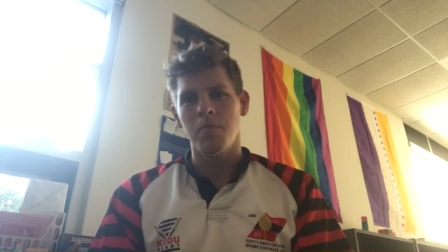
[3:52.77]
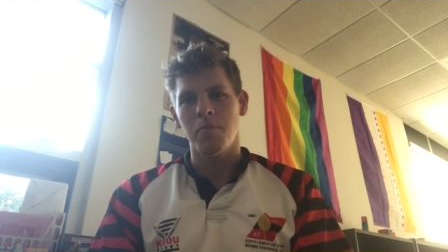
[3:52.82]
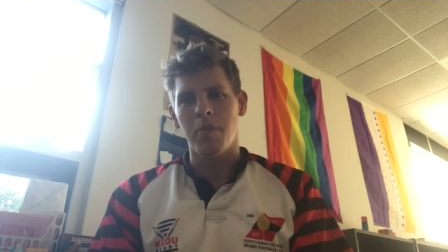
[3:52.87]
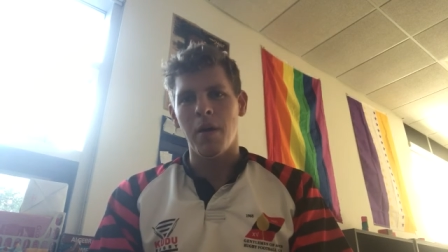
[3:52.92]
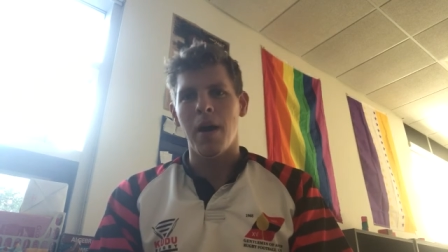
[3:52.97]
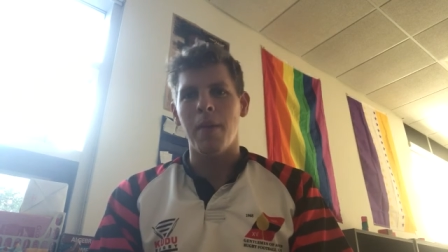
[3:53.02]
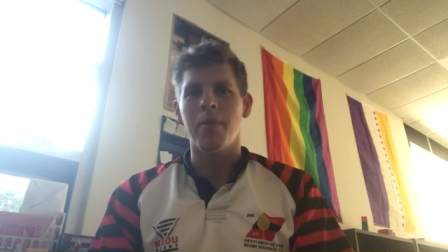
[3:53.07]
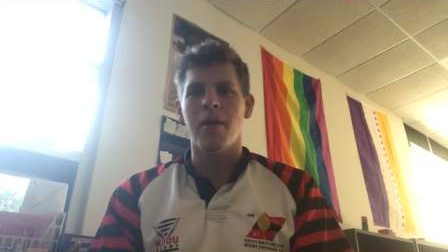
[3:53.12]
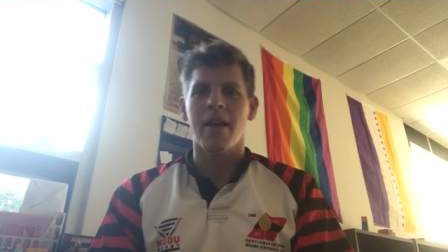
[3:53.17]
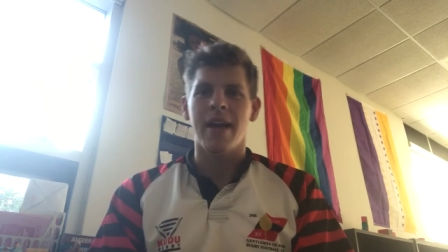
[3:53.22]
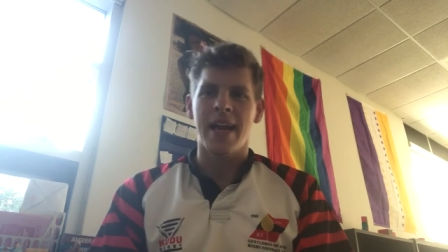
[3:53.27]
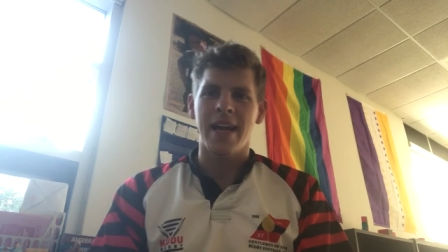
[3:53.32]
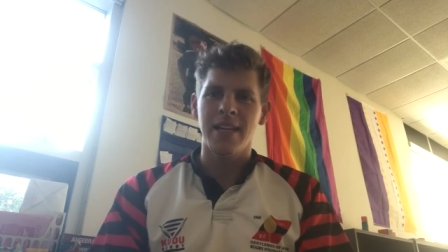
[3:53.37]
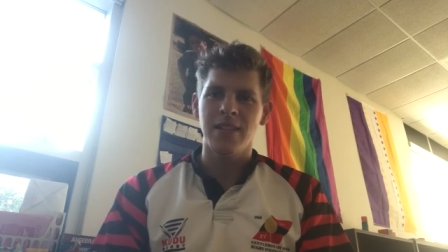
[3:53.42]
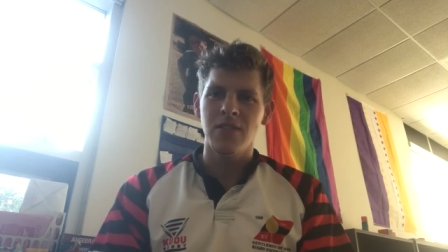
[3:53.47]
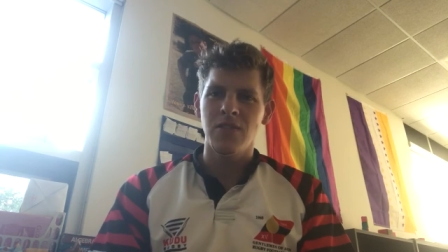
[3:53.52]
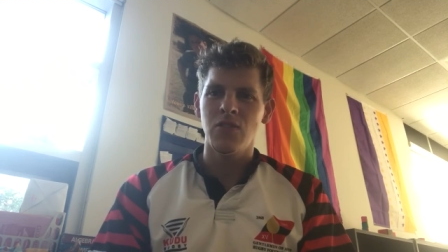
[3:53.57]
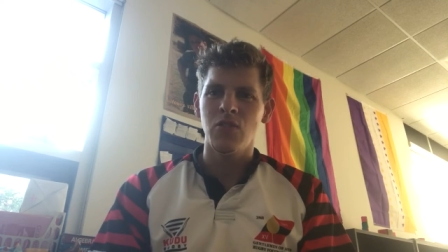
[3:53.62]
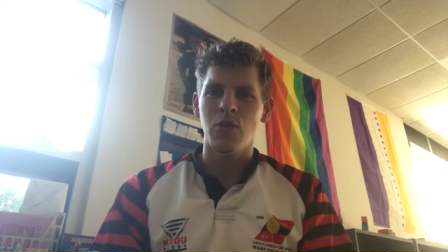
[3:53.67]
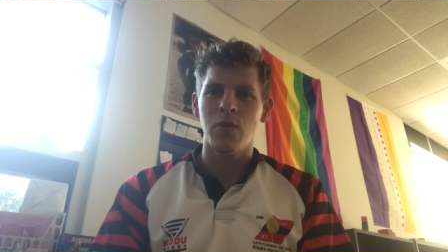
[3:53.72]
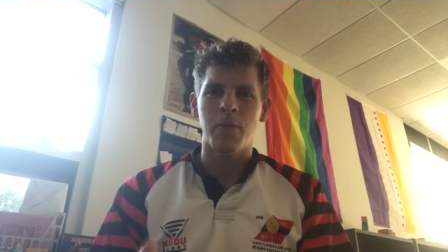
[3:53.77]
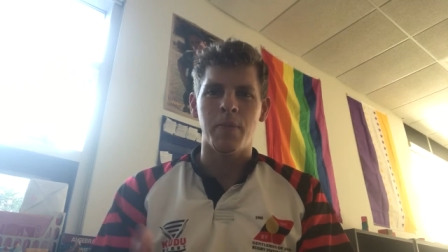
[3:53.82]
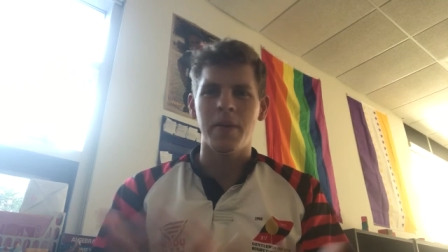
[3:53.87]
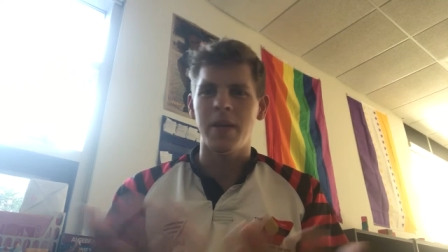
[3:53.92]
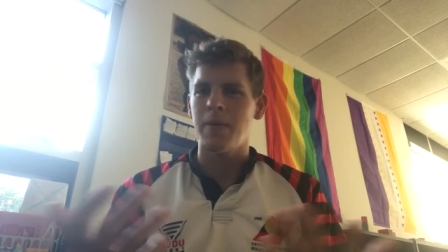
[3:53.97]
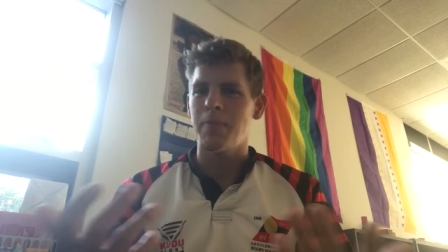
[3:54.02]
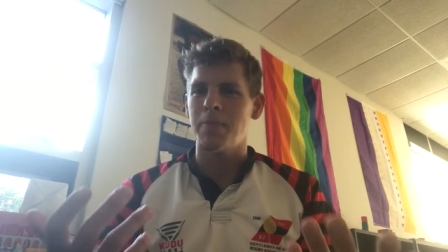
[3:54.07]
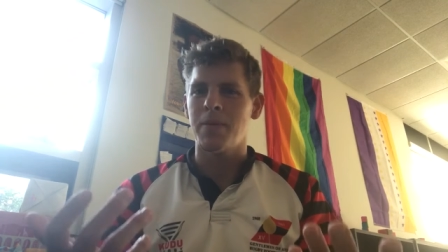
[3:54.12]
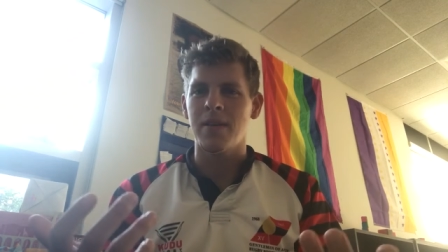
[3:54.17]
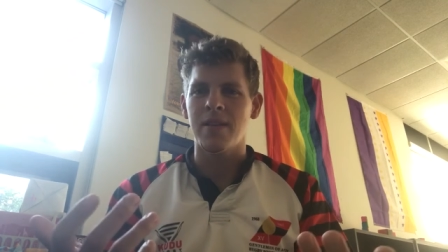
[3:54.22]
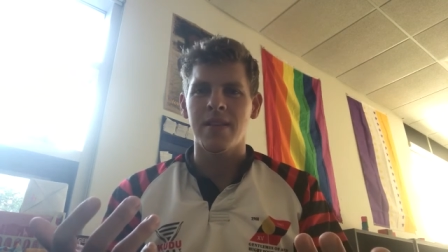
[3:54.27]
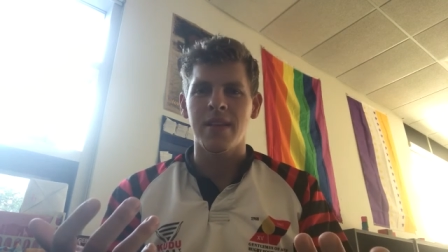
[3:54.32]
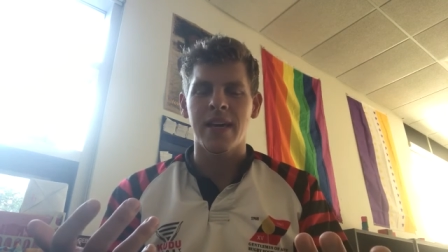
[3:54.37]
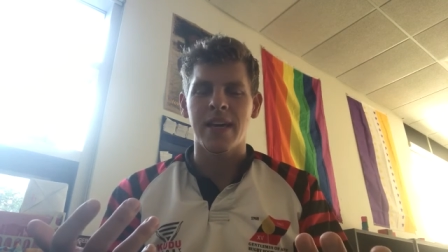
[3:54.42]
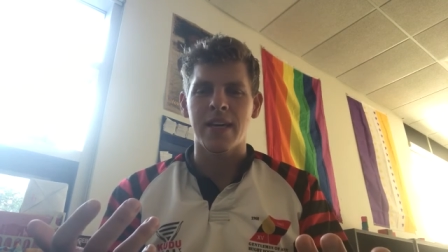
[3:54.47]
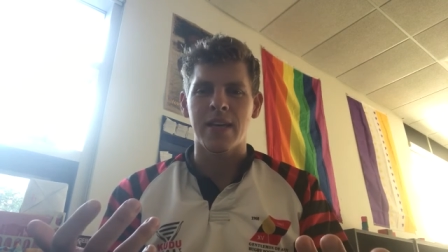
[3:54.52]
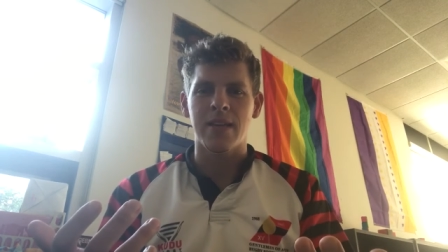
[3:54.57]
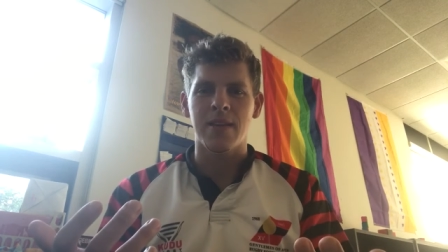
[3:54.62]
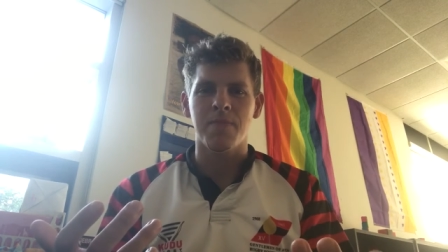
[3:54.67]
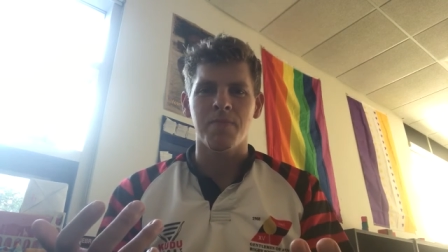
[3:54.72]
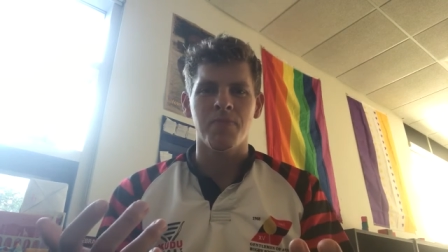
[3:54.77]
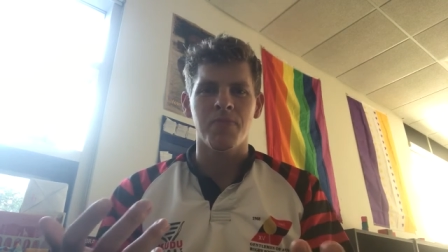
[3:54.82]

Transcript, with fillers: bob our heads to a beat, but like,